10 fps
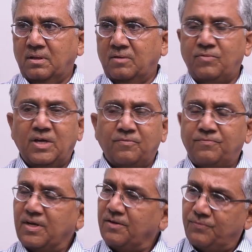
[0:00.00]
We have
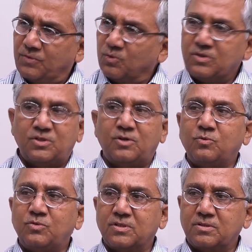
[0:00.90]
very few
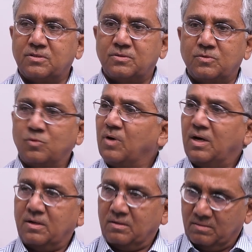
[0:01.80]
institutions who
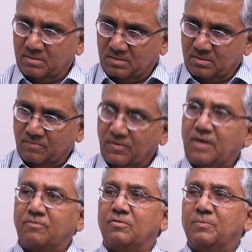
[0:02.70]
are well
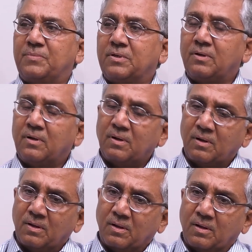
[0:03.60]
equipped,
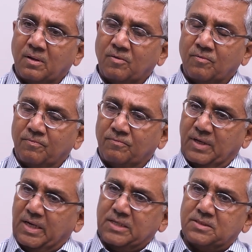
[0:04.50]

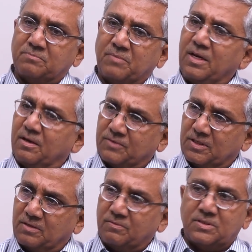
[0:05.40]
whereas many of the
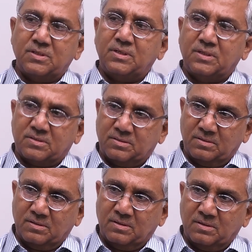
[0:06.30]

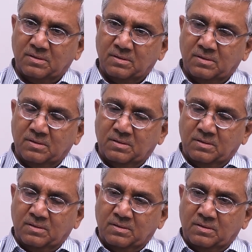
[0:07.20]
universities,
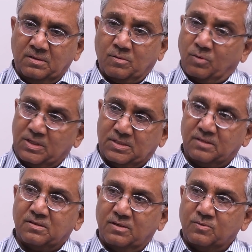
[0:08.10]
including
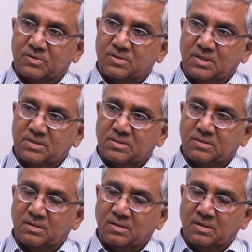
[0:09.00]
central
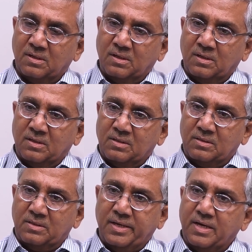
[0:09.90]
universities,
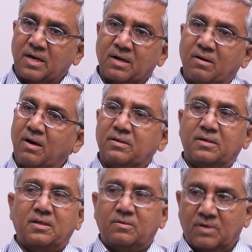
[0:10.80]
they are not
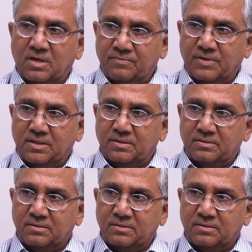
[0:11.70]
adequately funded.